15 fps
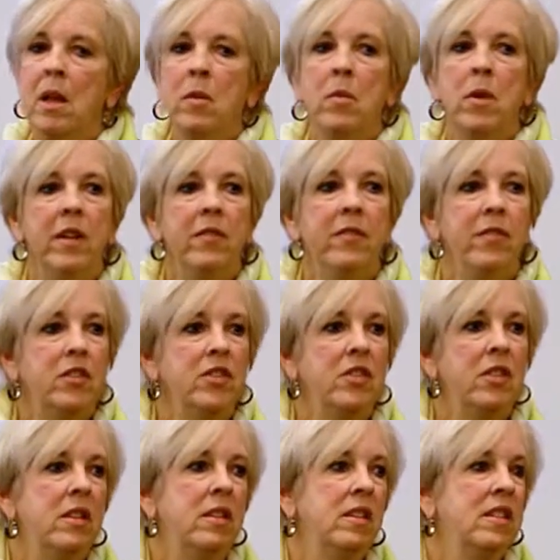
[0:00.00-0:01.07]
When I first
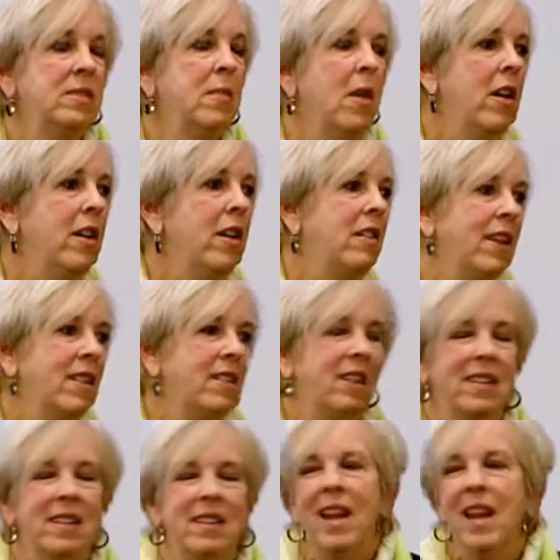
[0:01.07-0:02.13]
saw this model, I
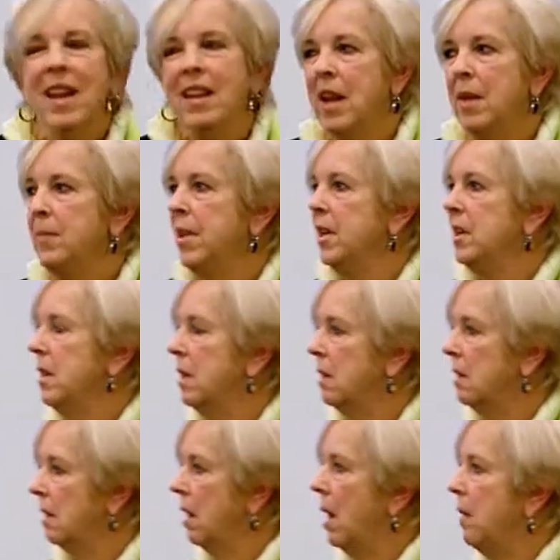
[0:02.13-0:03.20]
thought, yeah, big
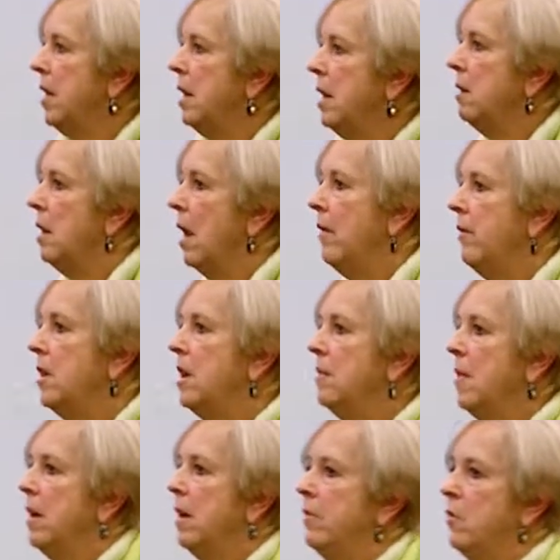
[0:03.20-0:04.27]
deal. I mean, having
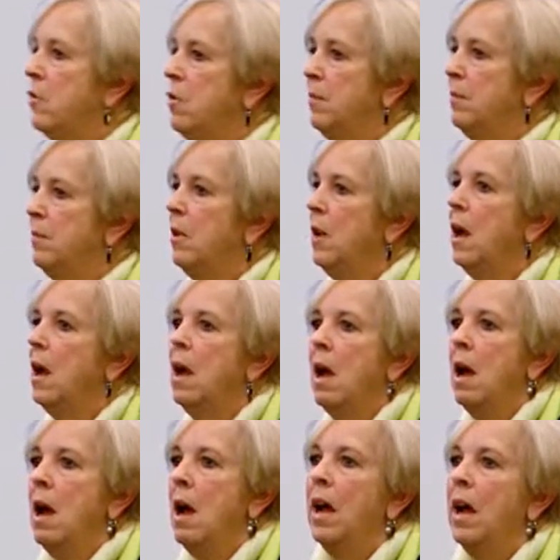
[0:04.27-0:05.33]
come out of corporate,
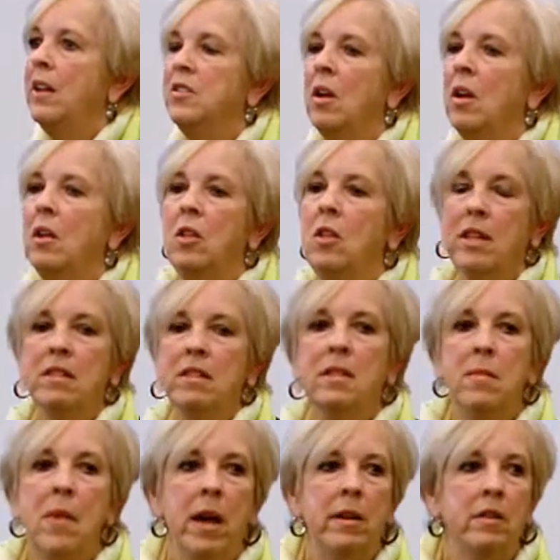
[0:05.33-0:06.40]
I saw lots
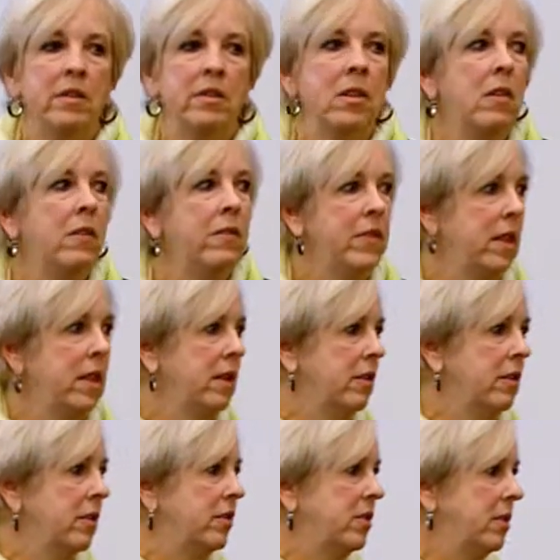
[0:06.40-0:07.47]
of models over the
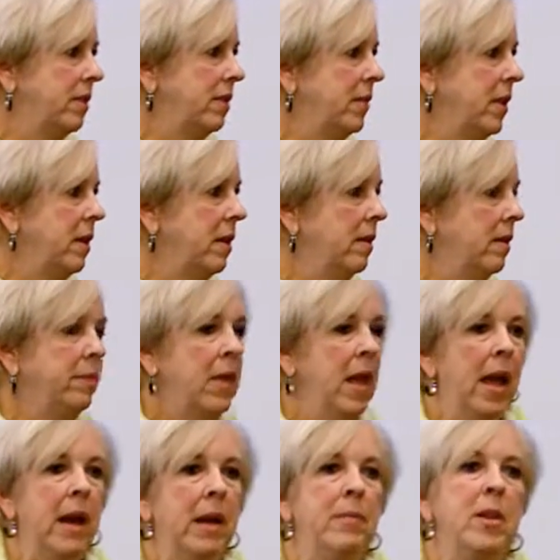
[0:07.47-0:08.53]
years. You know,
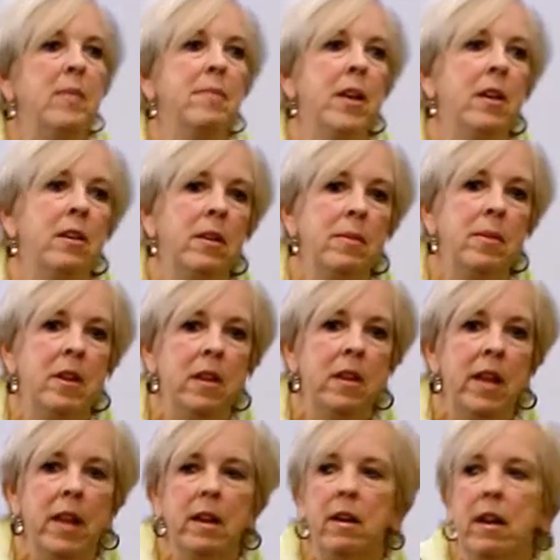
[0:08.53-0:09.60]
how to be a better
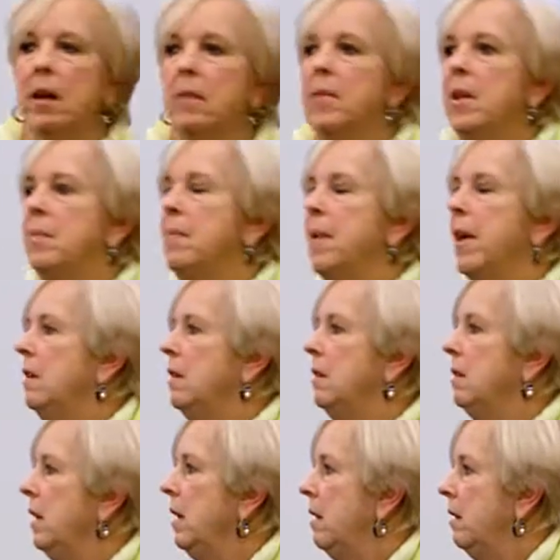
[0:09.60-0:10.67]
communicator, how to be a better
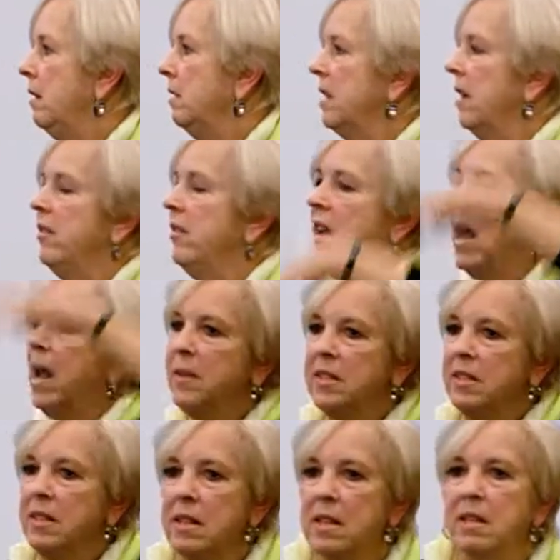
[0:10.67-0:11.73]
leader, 7
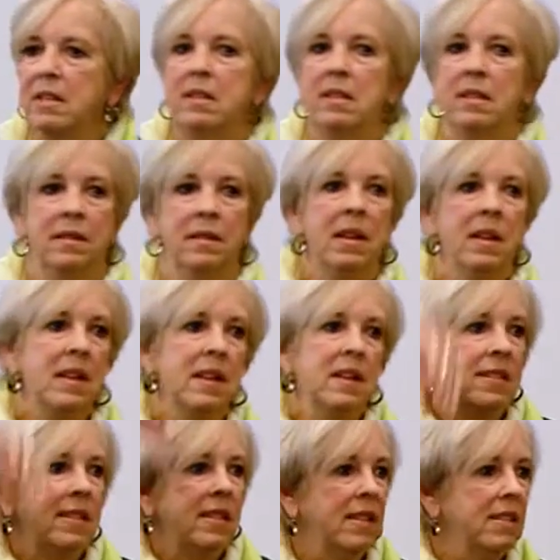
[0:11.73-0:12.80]
habits of this, and
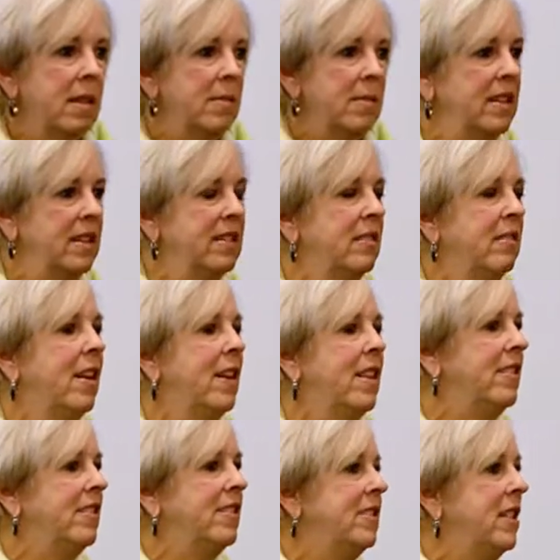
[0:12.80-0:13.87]
6 somethings or
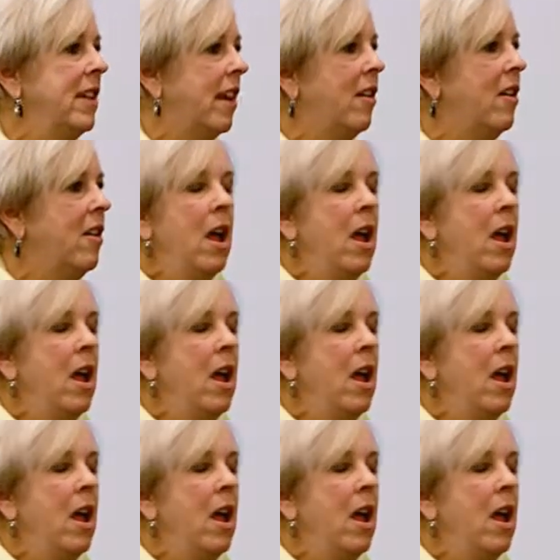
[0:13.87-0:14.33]
others, you know.